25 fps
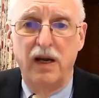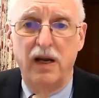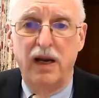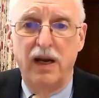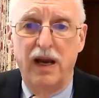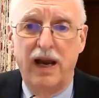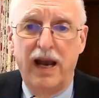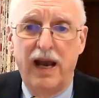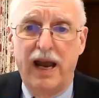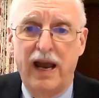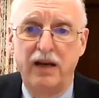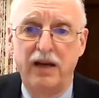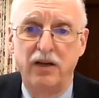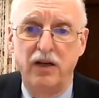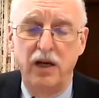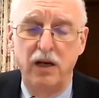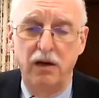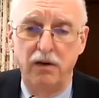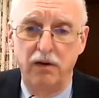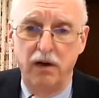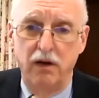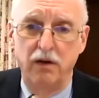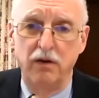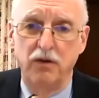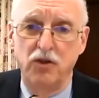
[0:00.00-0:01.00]

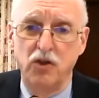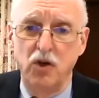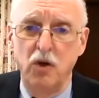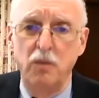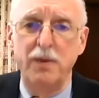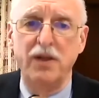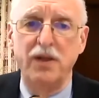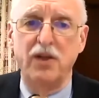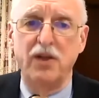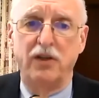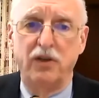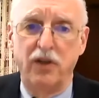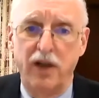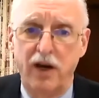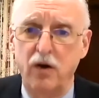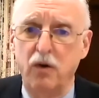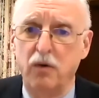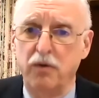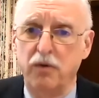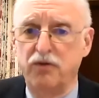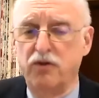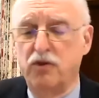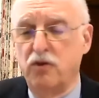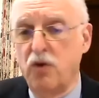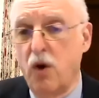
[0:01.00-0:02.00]
And assuming that they
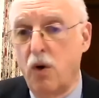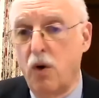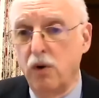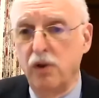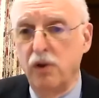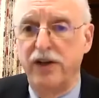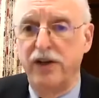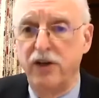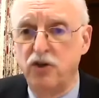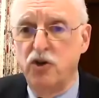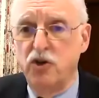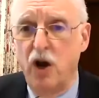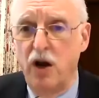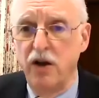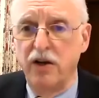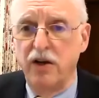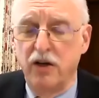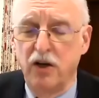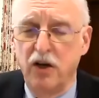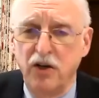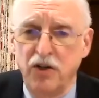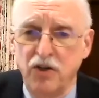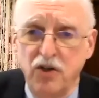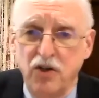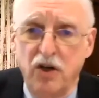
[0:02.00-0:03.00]
don't totally junk
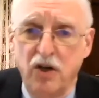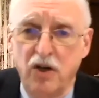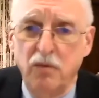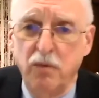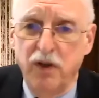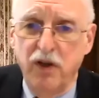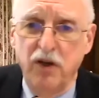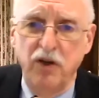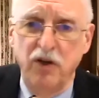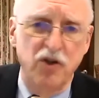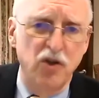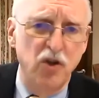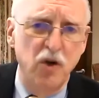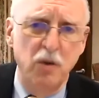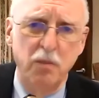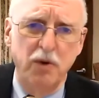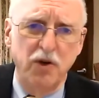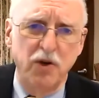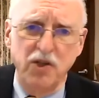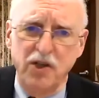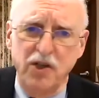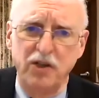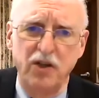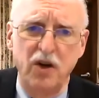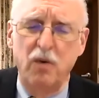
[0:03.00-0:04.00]
concern with
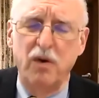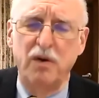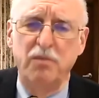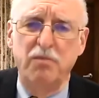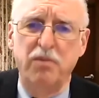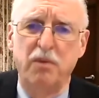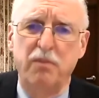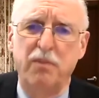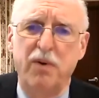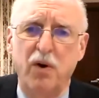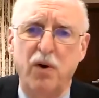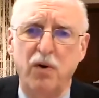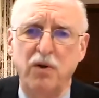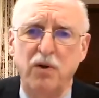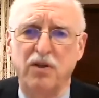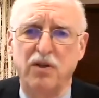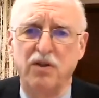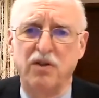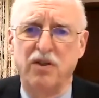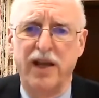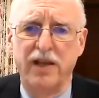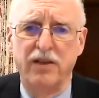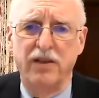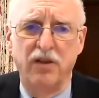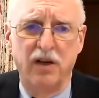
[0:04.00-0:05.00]
consumers, and no one proposes
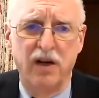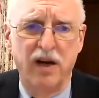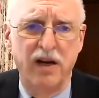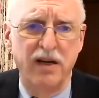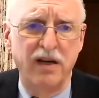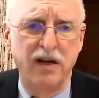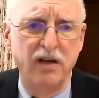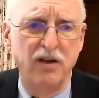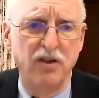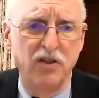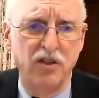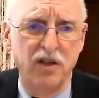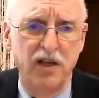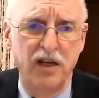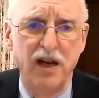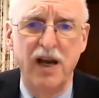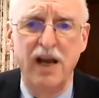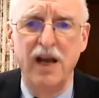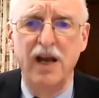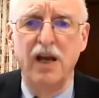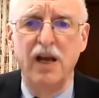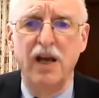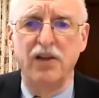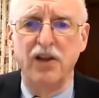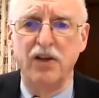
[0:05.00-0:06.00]
that I can see,
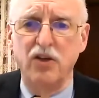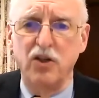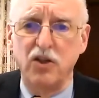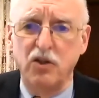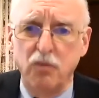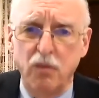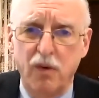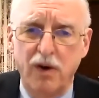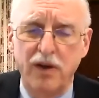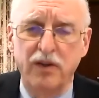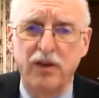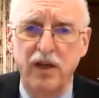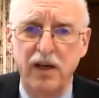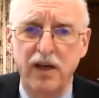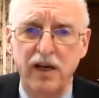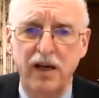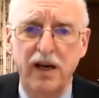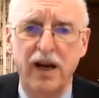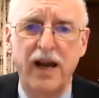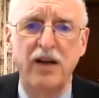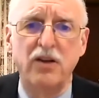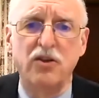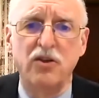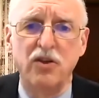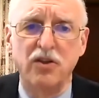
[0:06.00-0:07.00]
they just want the
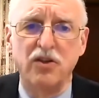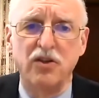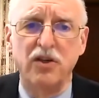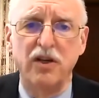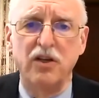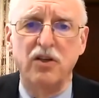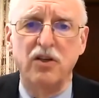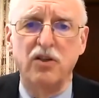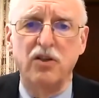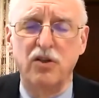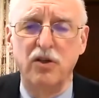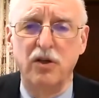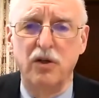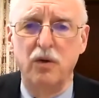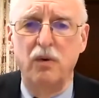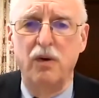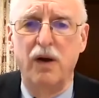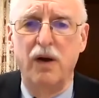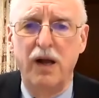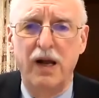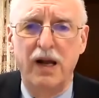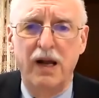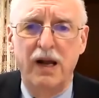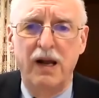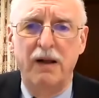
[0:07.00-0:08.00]
agencies to
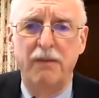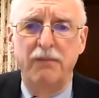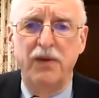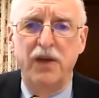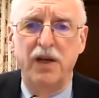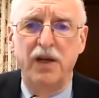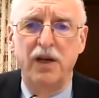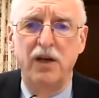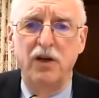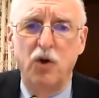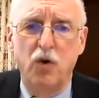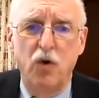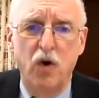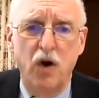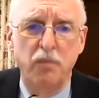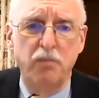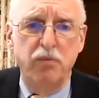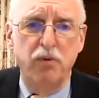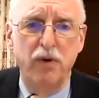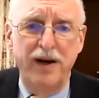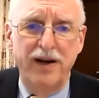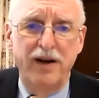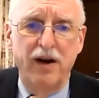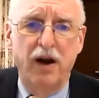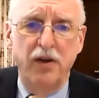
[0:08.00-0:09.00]

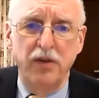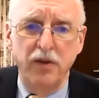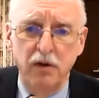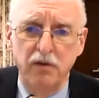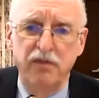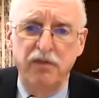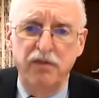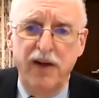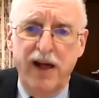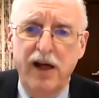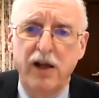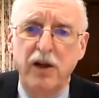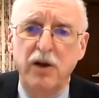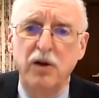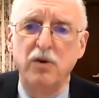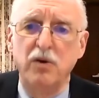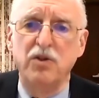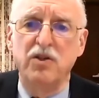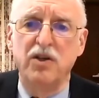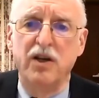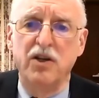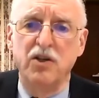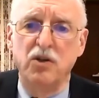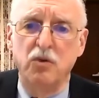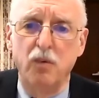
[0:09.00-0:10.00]
incorporate other
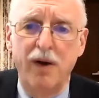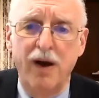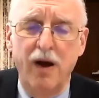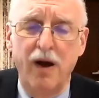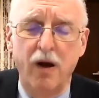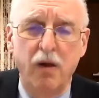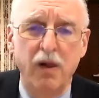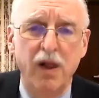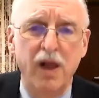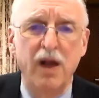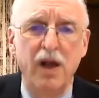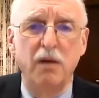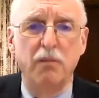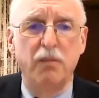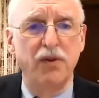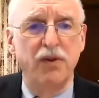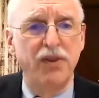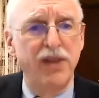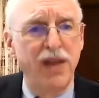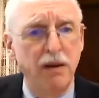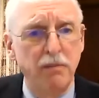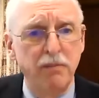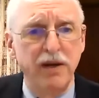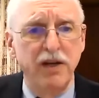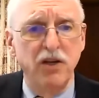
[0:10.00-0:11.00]
values as well. But
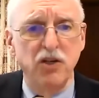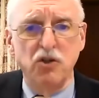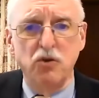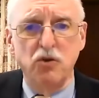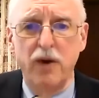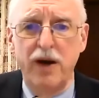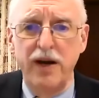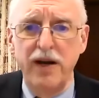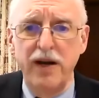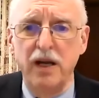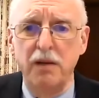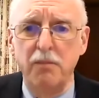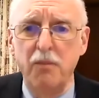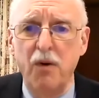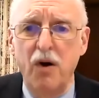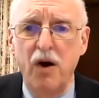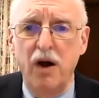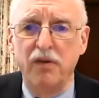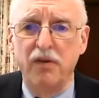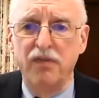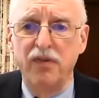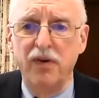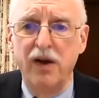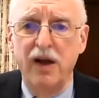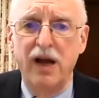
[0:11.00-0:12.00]
that means trading them
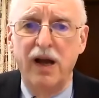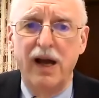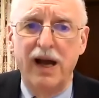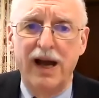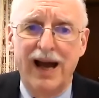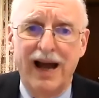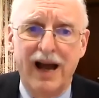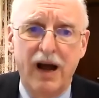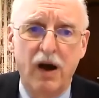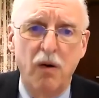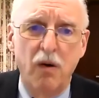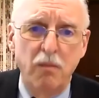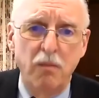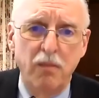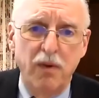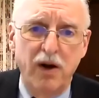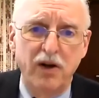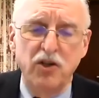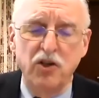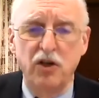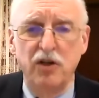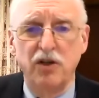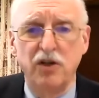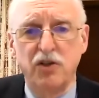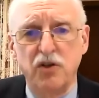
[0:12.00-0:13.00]
off. How
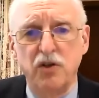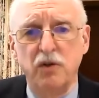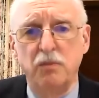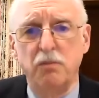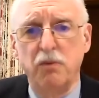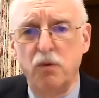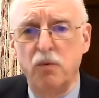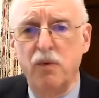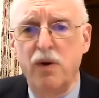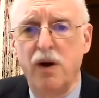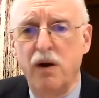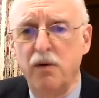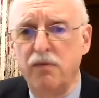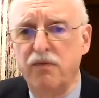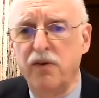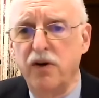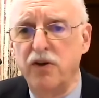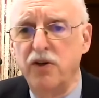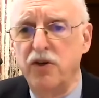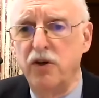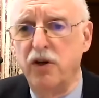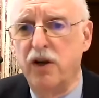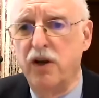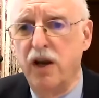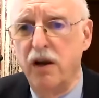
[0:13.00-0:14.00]
much consumer welfare
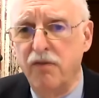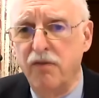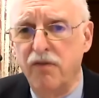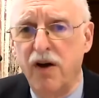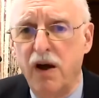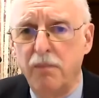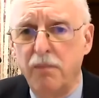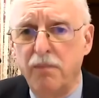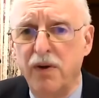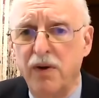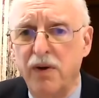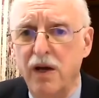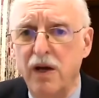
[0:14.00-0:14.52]
do you give up